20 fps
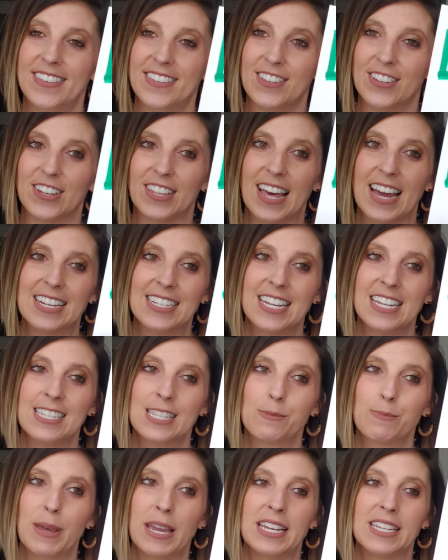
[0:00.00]
Look at that
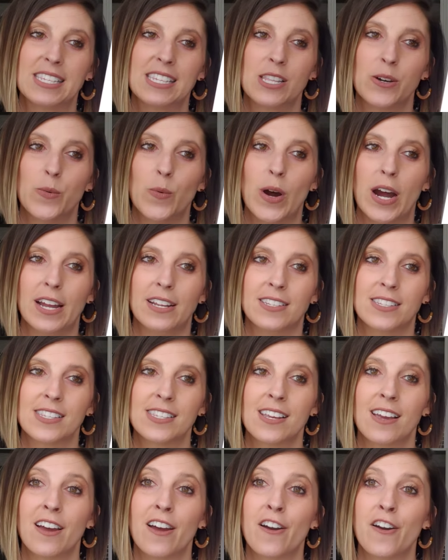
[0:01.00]
10's place and the
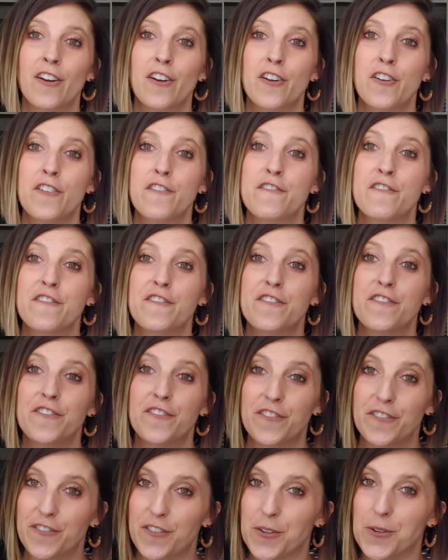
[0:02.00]
1's.
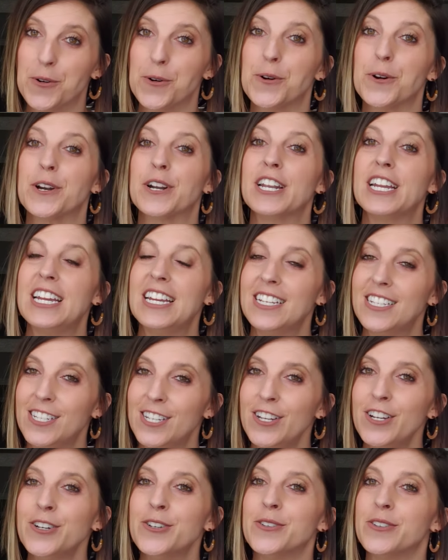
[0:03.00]

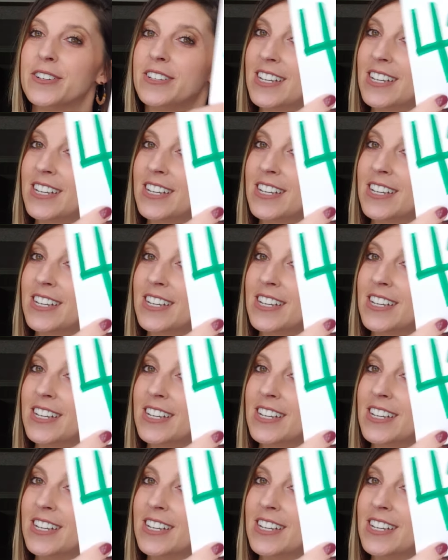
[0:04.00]
42.